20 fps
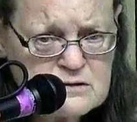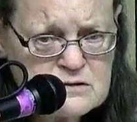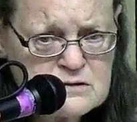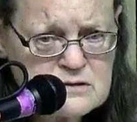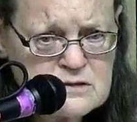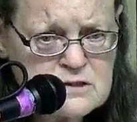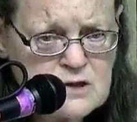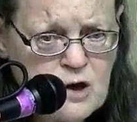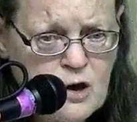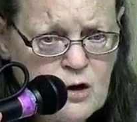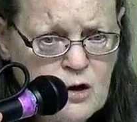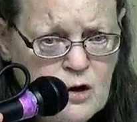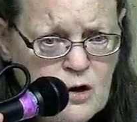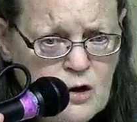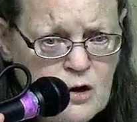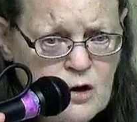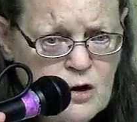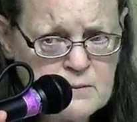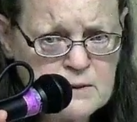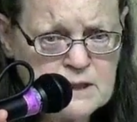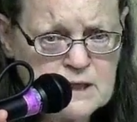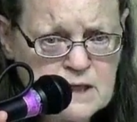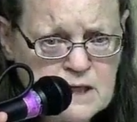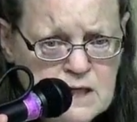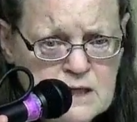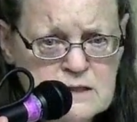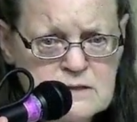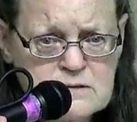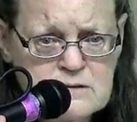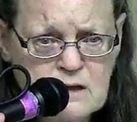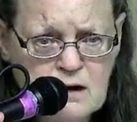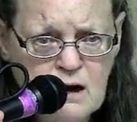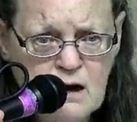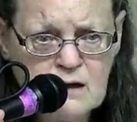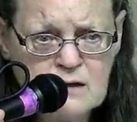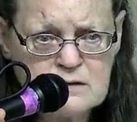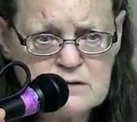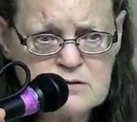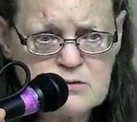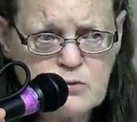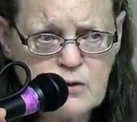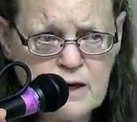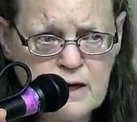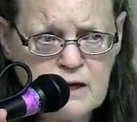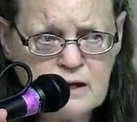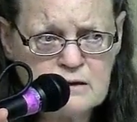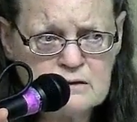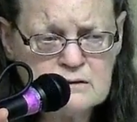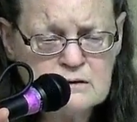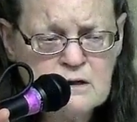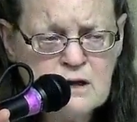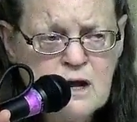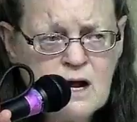So it's coming against God as well.